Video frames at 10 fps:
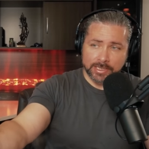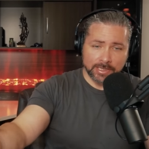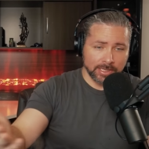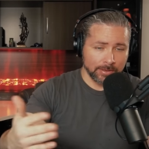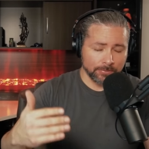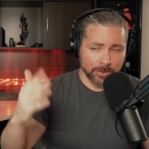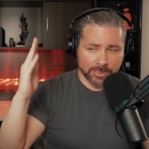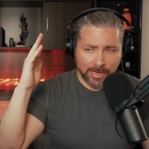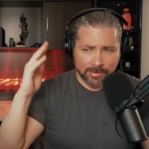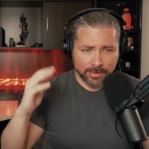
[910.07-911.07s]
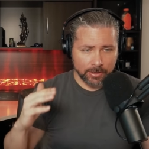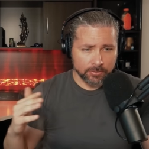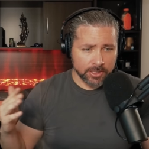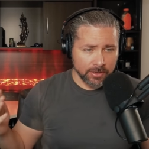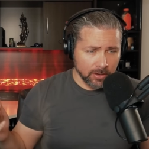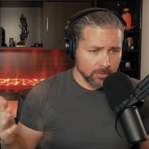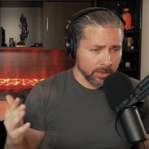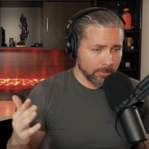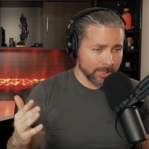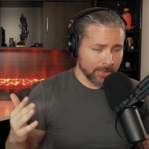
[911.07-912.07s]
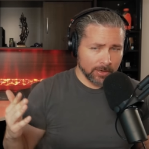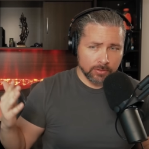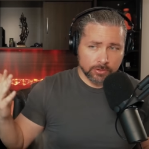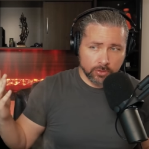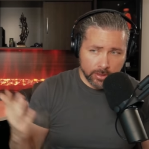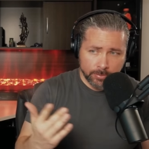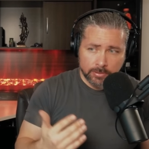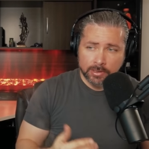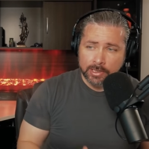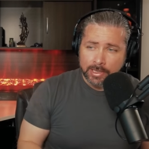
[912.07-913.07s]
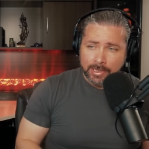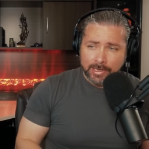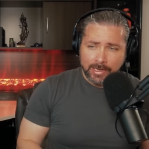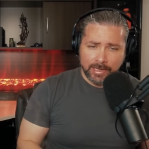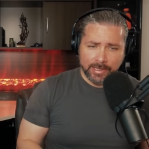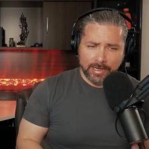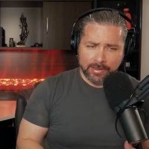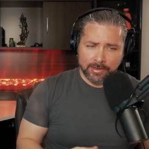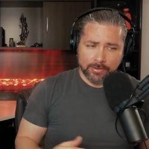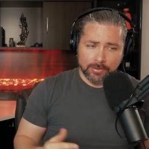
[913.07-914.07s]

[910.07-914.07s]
And Dee Dee freaks out, like, don't you know that my daughter is crippled? And then they're